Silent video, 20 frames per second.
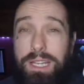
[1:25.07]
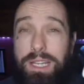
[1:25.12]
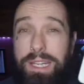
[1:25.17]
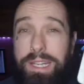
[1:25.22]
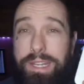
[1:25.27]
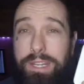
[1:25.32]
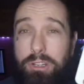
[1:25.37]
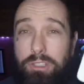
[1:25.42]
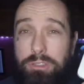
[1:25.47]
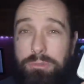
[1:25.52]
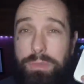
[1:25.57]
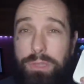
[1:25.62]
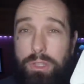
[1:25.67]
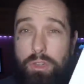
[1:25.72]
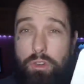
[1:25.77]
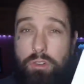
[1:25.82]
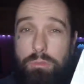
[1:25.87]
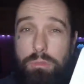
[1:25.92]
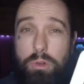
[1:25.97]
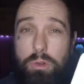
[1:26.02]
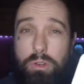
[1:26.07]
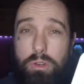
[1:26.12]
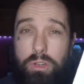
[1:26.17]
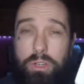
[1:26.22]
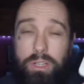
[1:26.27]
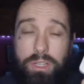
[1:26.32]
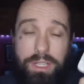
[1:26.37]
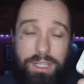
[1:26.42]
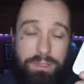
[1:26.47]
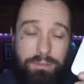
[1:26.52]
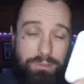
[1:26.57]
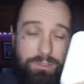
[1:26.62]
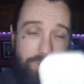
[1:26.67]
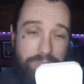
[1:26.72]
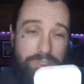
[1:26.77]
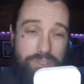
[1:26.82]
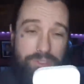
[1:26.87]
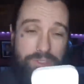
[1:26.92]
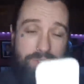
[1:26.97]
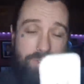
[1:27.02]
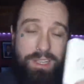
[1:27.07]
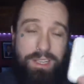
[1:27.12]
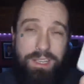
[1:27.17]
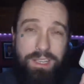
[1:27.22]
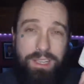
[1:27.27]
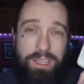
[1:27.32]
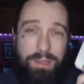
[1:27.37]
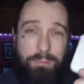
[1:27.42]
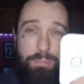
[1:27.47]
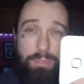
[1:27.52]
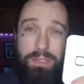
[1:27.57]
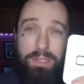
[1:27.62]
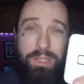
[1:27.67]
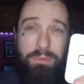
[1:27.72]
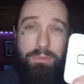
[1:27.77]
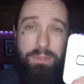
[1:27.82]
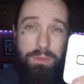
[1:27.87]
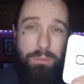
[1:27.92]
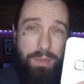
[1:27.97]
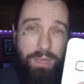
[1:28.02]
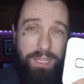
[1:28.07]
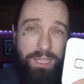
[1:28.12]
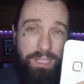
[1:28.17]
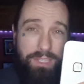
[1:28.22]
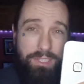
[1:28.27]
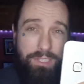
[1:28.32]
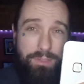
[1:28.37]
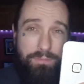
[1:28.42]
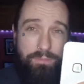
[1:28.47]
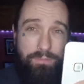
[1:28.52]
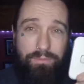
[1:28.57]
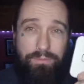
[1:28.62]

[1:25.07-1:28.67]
It cost me no more. It was just built in with the package.